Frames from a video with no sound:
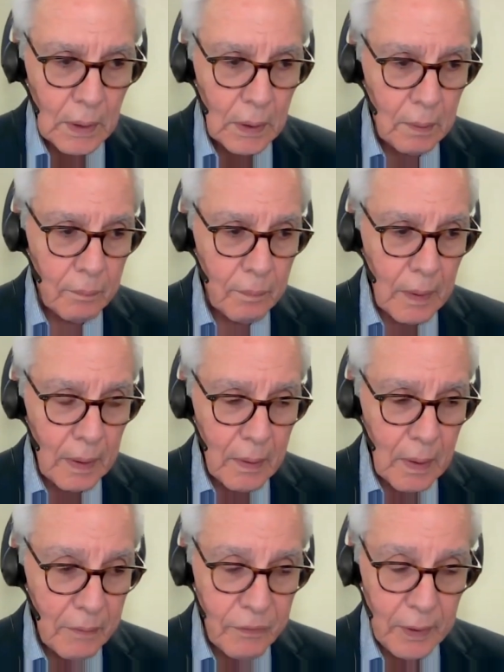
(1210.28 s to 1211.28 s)
Uh,
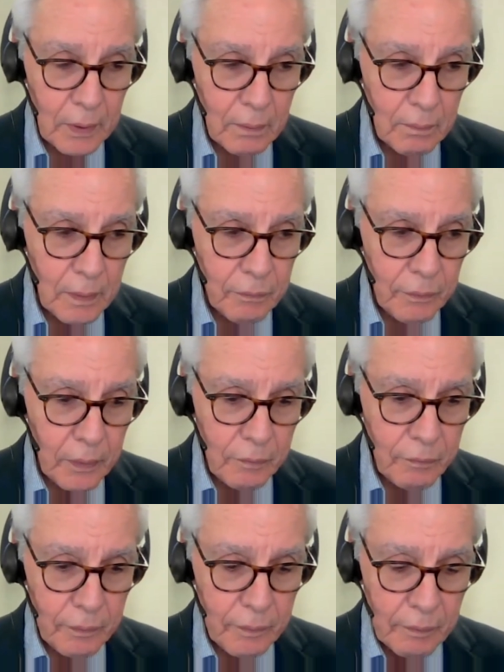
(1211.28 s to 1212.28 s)
I, I, think if, if
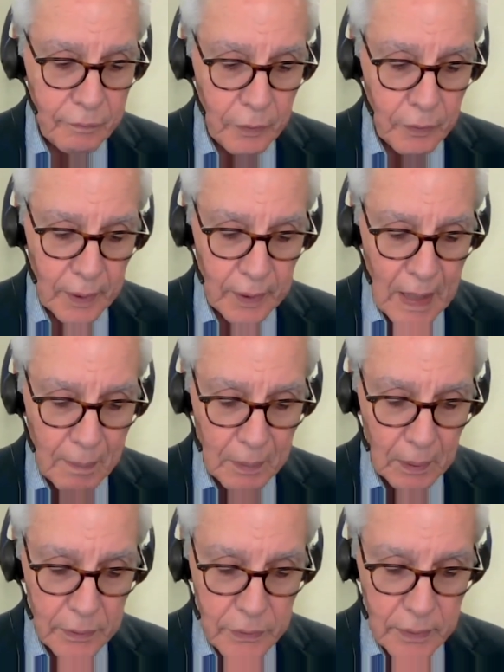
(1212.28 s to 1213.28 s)
if you're in a
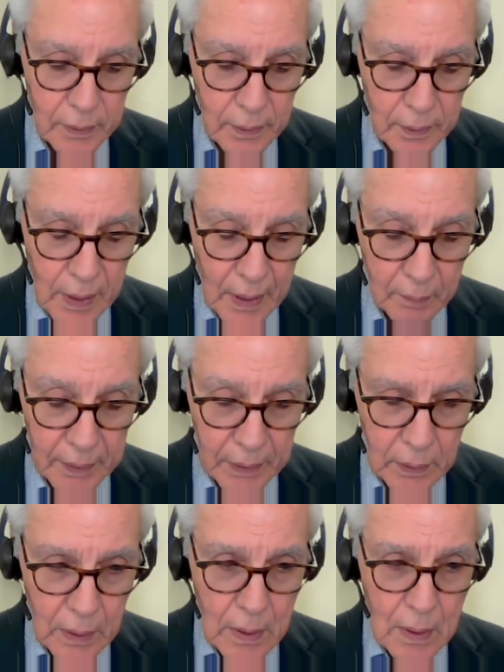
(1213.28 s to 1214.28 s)
capitalistic
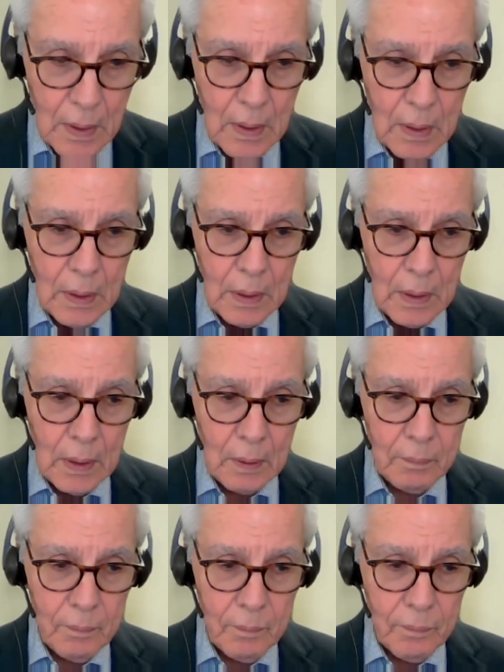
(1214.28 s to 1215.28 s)
economy, uh,
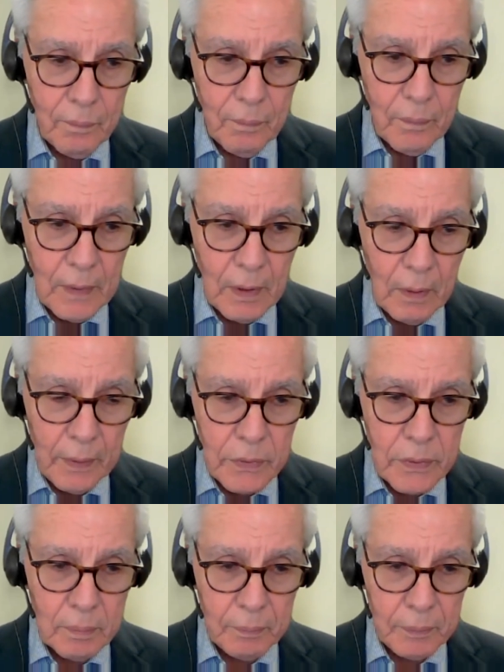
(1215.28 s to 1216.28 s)
there
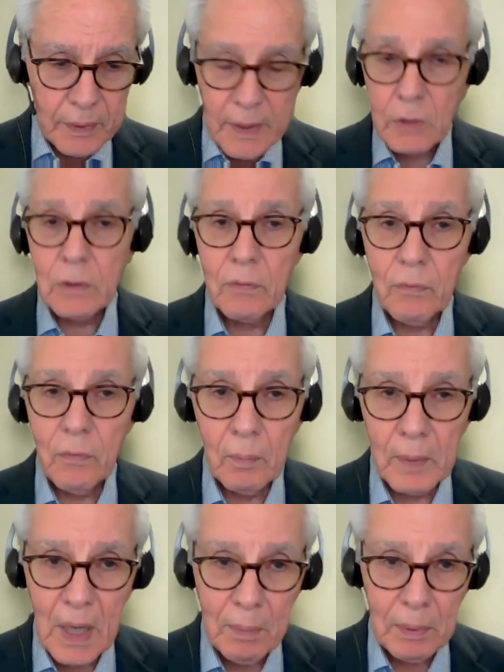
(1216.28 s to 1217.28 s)
is the potential for
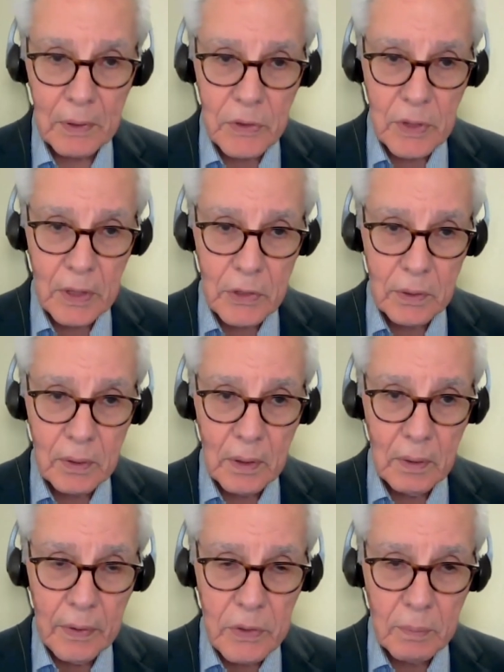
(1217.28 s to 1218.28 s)
monopolization.
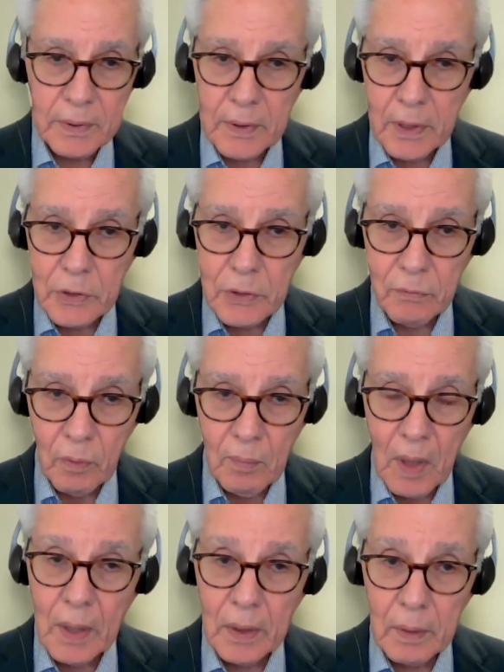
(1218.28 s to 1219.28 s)
There is the potential for
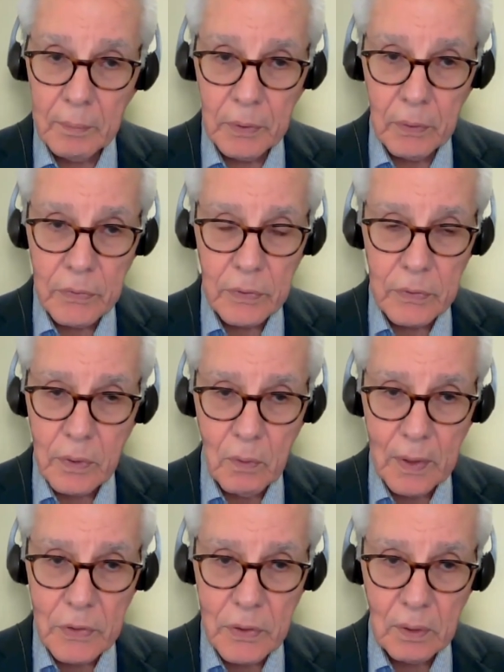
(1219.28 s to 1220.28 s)
market abuse. There's no
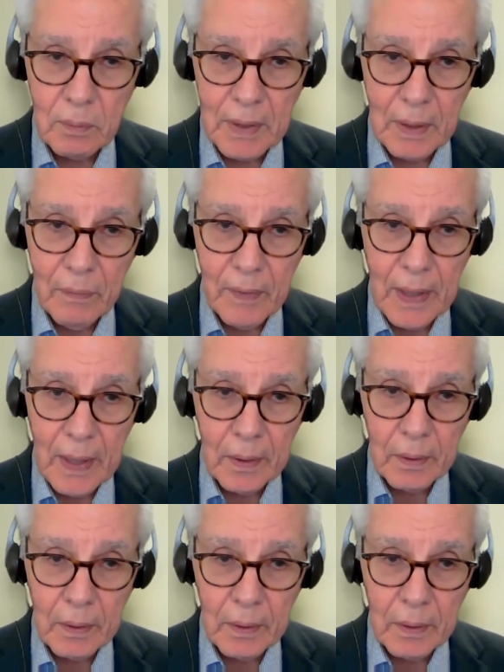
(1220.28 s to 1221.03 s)
question about that.